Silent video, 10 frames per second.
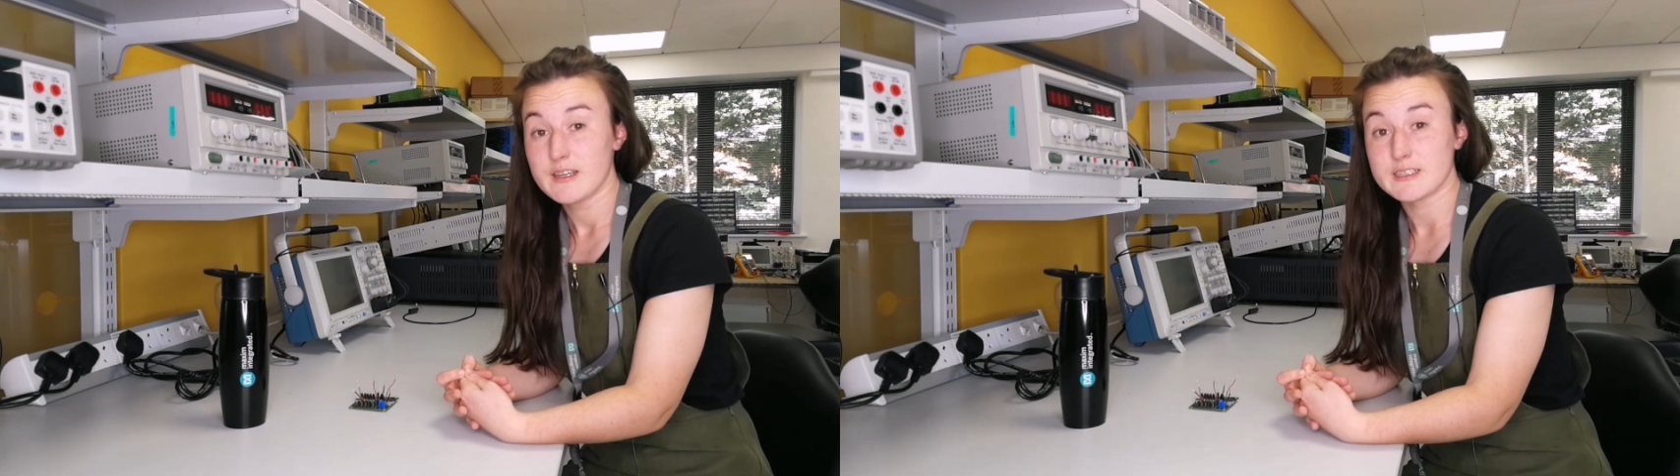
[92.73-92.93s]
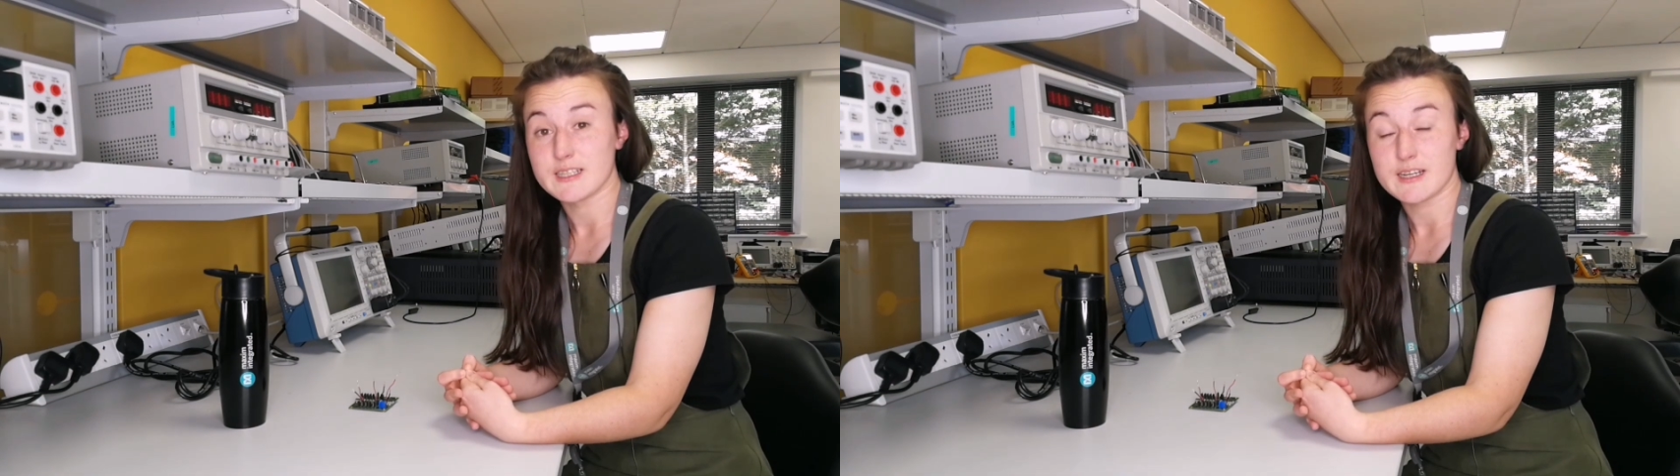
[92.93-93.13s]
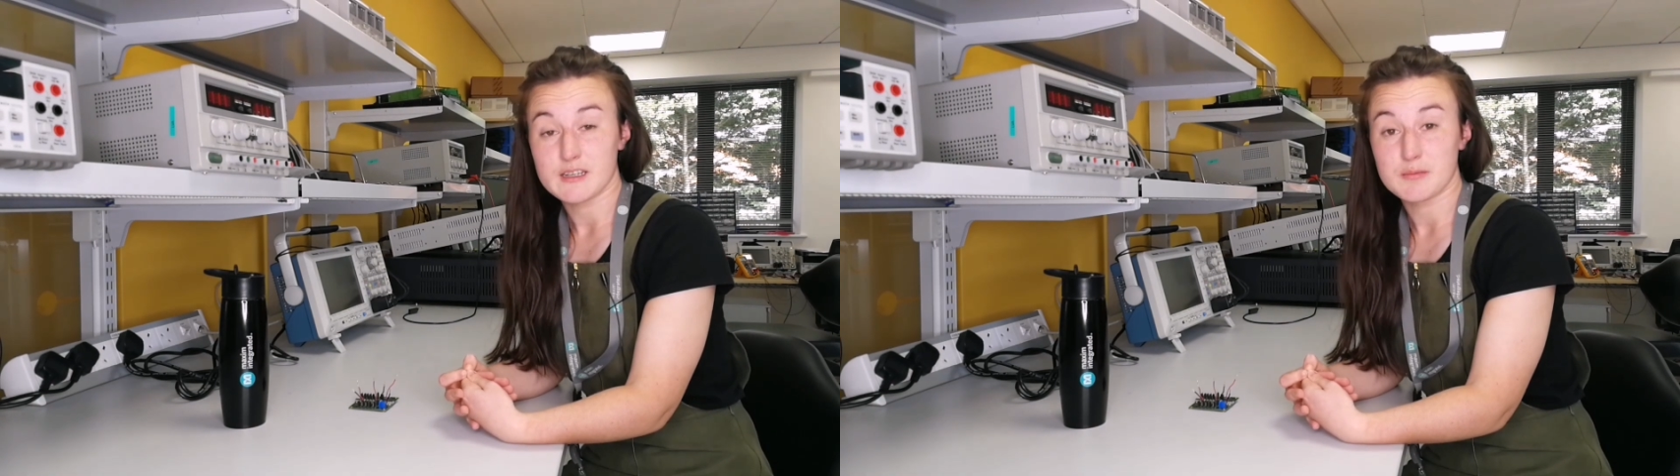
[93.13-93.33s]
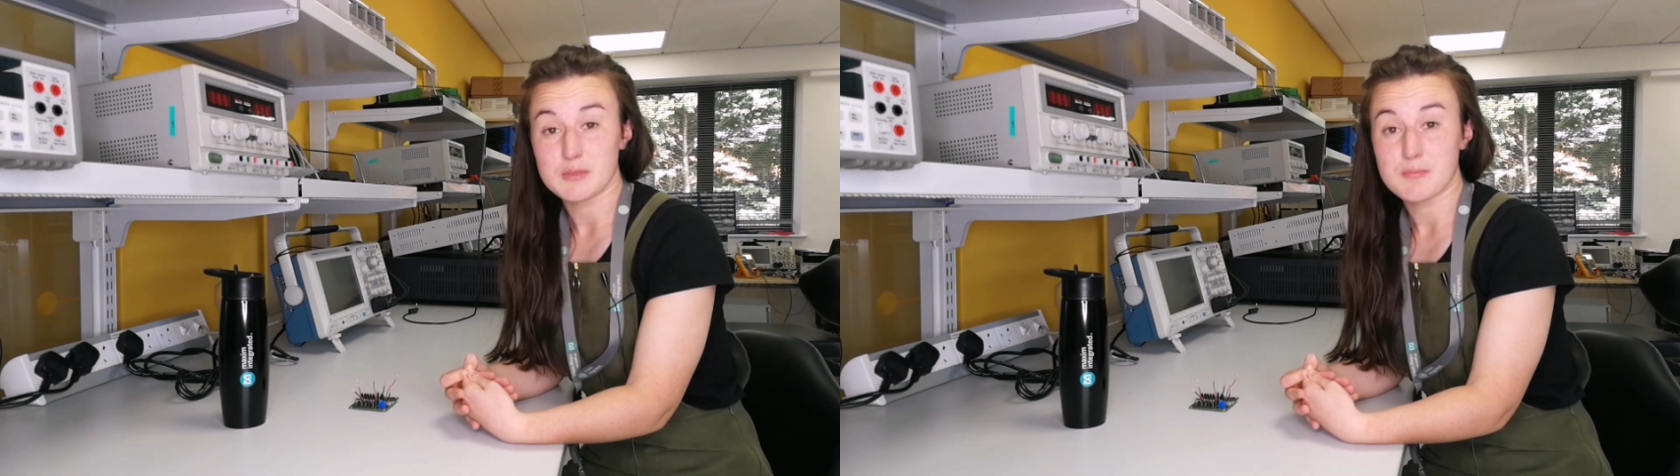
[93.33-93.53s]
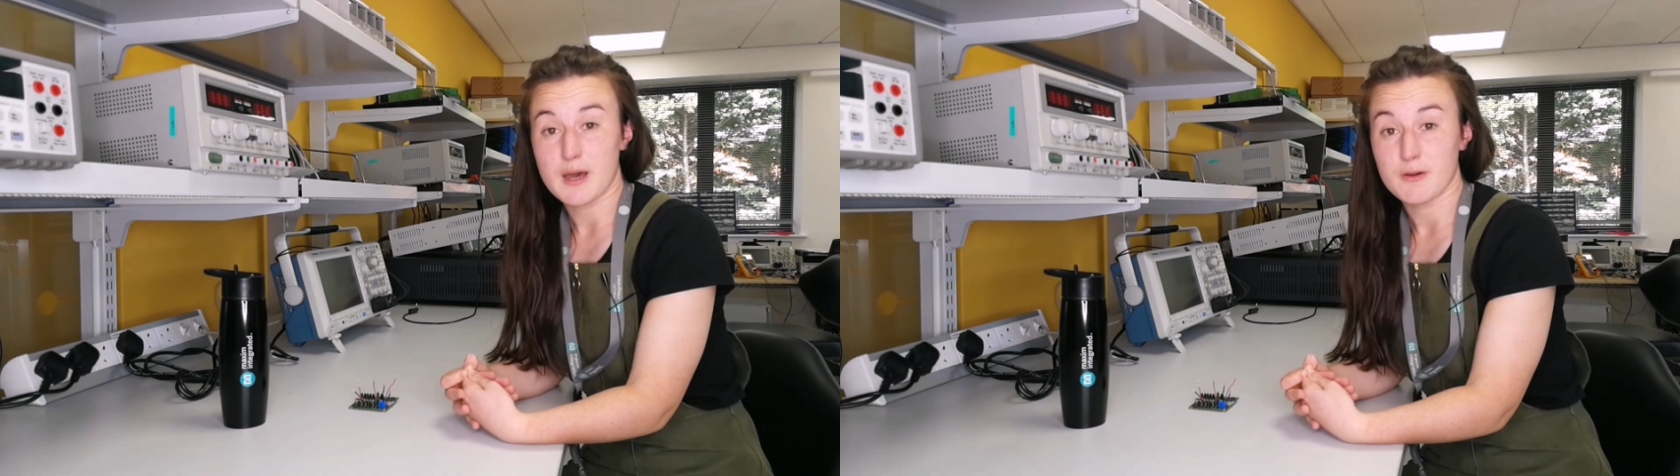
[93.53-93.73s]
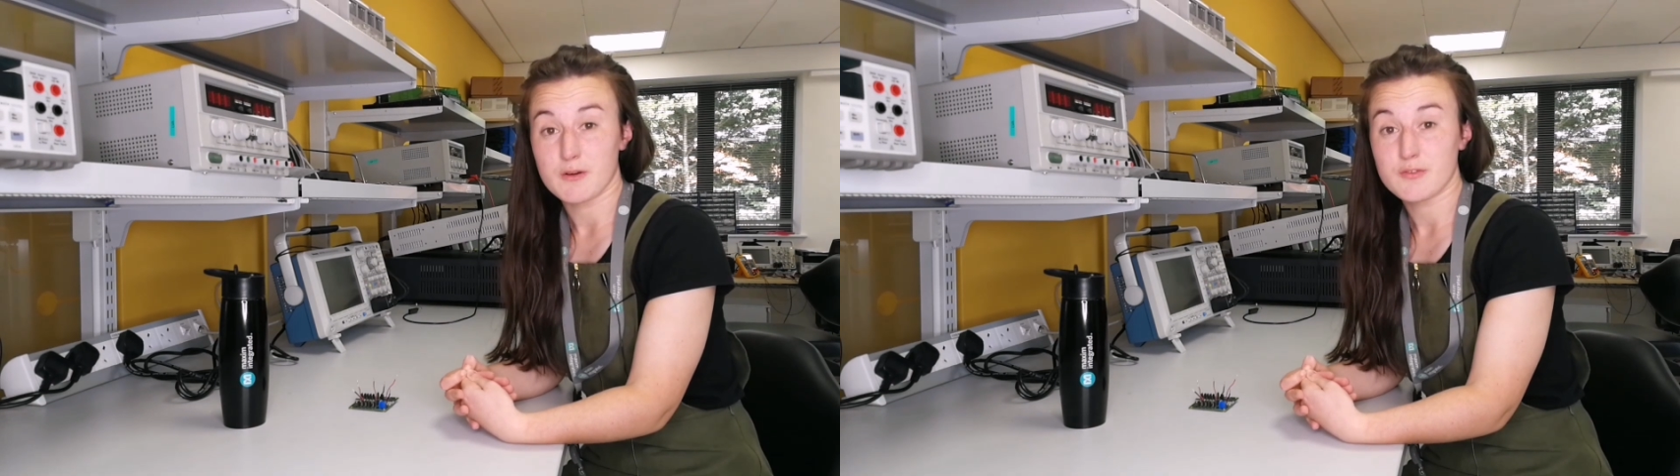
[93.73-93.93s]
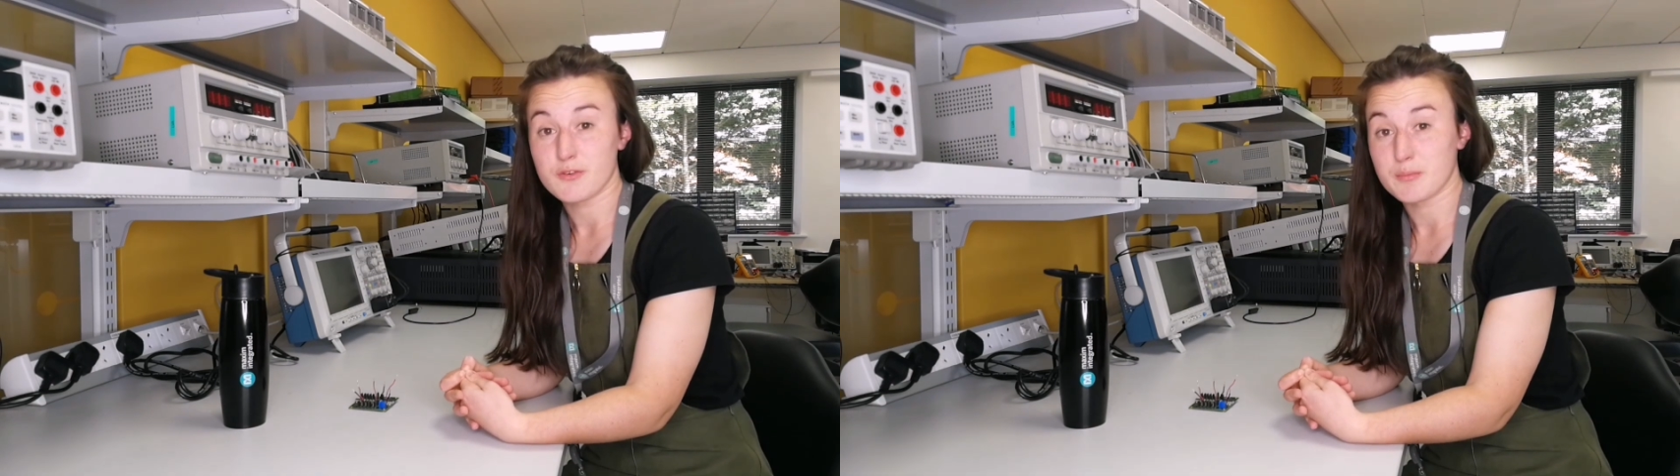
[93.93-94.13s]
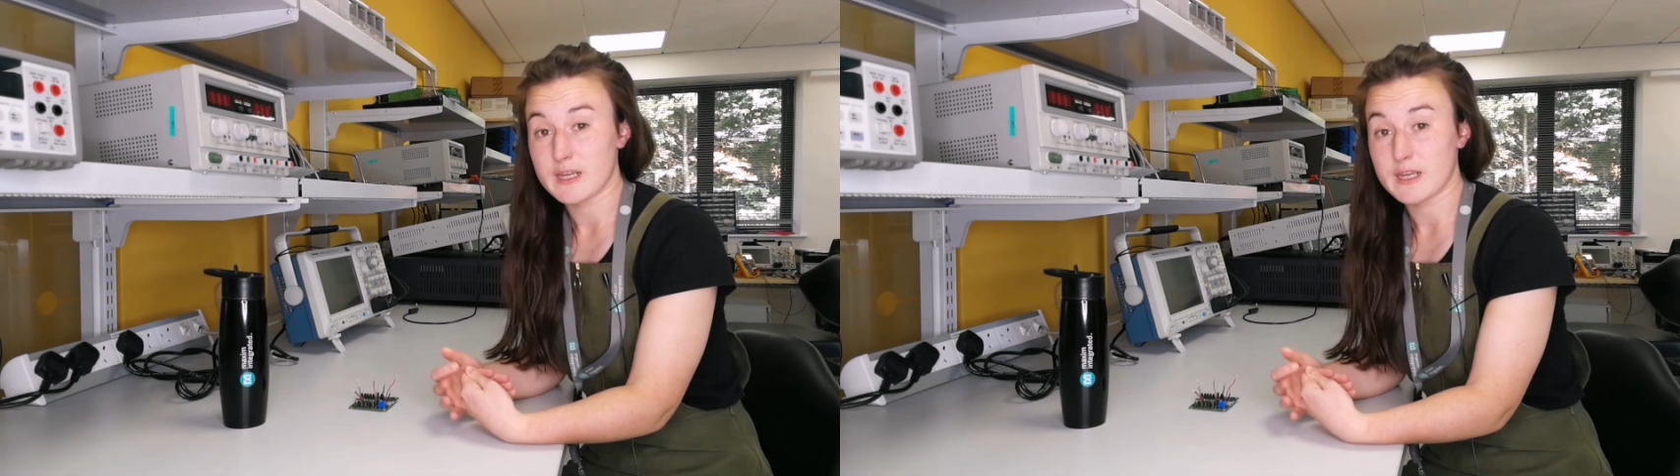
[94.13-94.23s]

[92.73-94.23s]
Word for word: is that it can be powered from